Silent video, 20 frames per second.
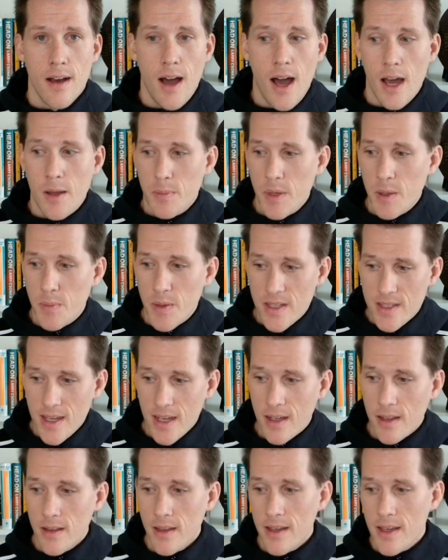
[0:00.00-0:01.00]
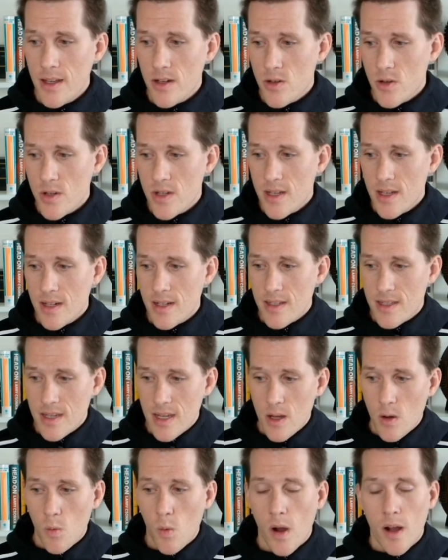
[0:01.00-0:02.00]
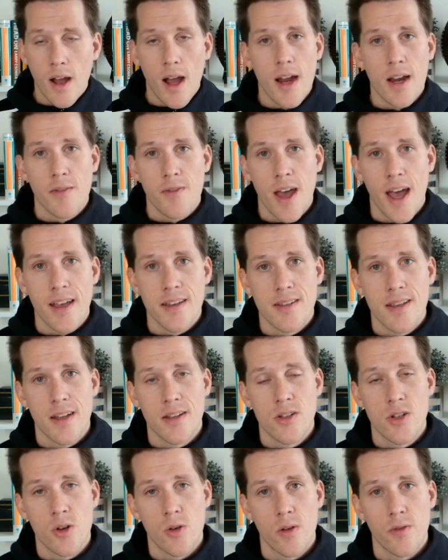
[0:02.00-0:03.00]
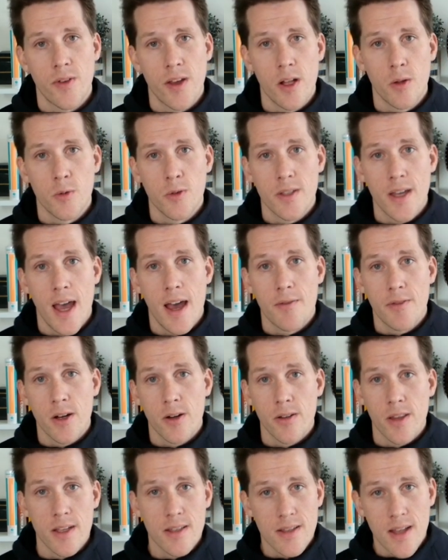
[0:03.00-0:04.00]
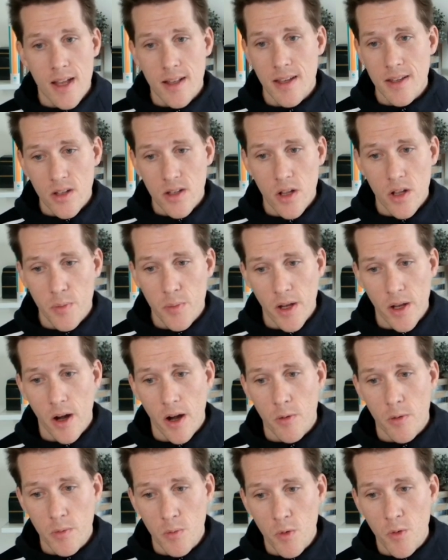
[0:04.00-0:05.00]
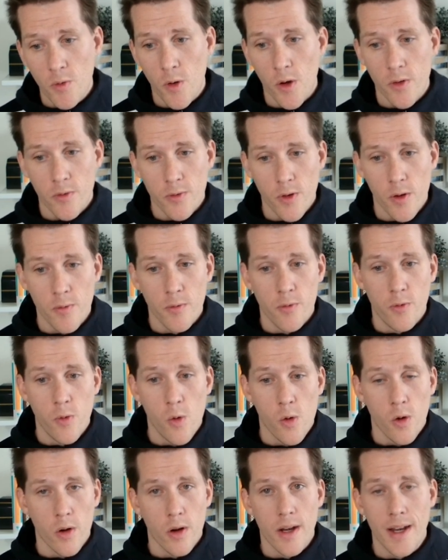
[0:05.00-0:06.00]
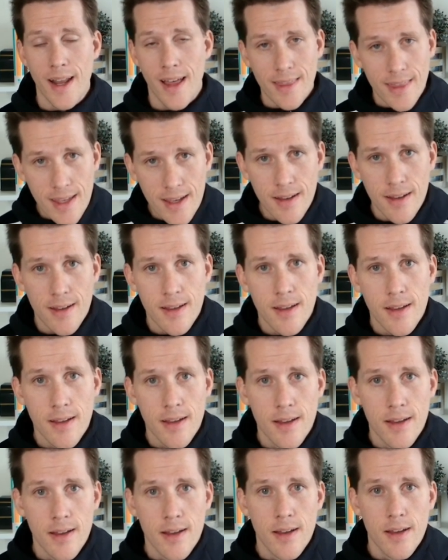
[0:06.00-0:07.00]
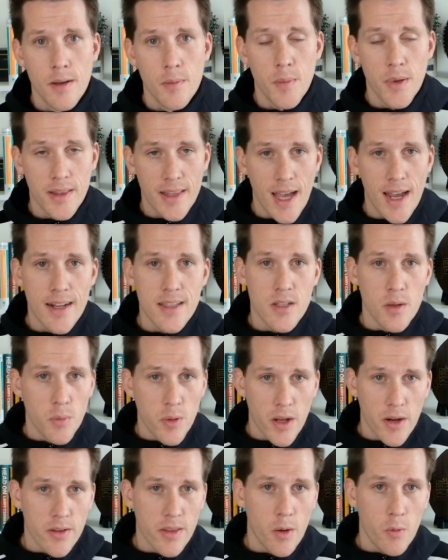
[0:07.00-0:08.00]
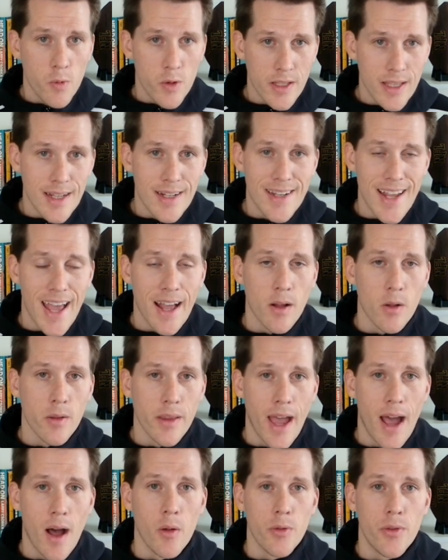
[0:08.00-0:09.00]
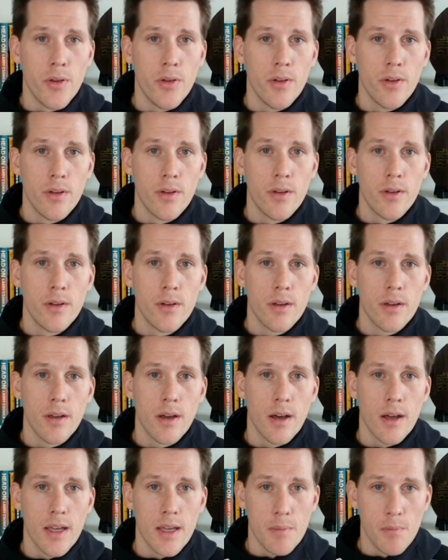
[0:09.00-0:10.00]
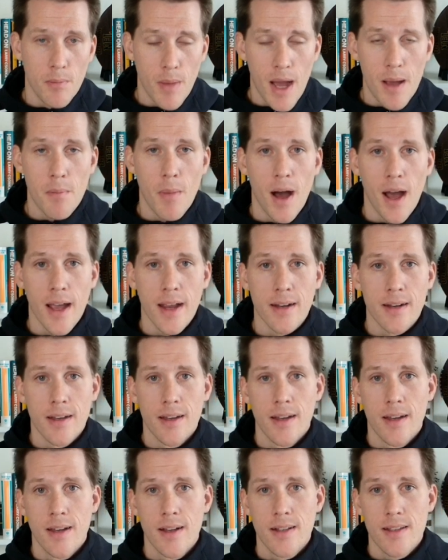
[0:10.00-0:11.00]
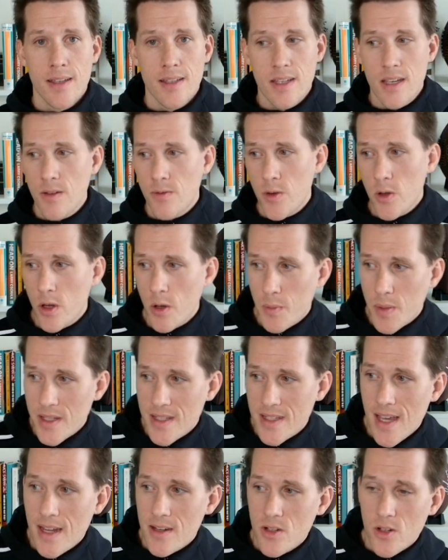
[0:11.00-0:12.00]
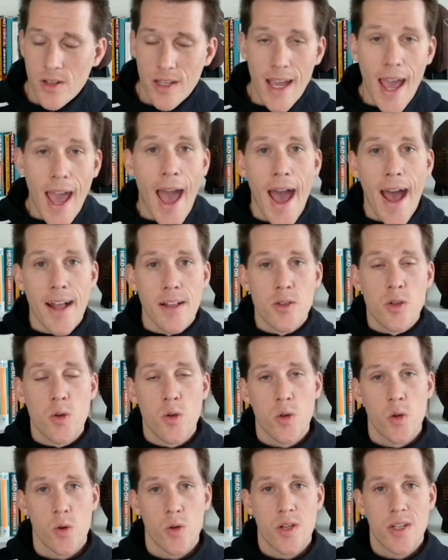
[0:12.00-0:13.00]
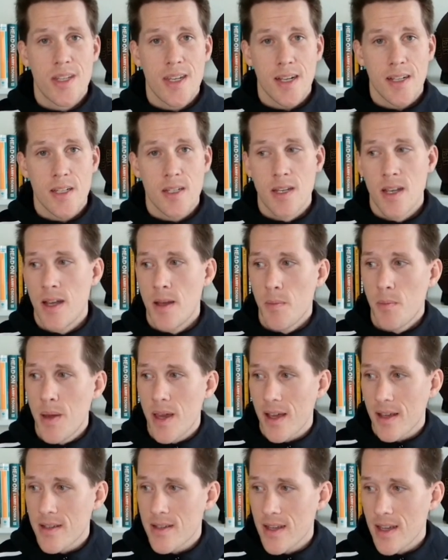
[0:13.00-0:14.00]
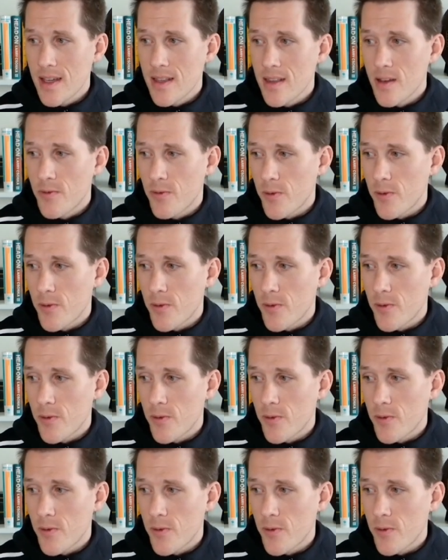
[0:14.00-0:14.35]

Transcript: I'd be particularly interested in seeing what kind of assets you're available to have there. That's not necessarily a player I would move on from for nothing, but that is a player that would get dangled out in my mind to see if you could potentially add to your 6 picks in the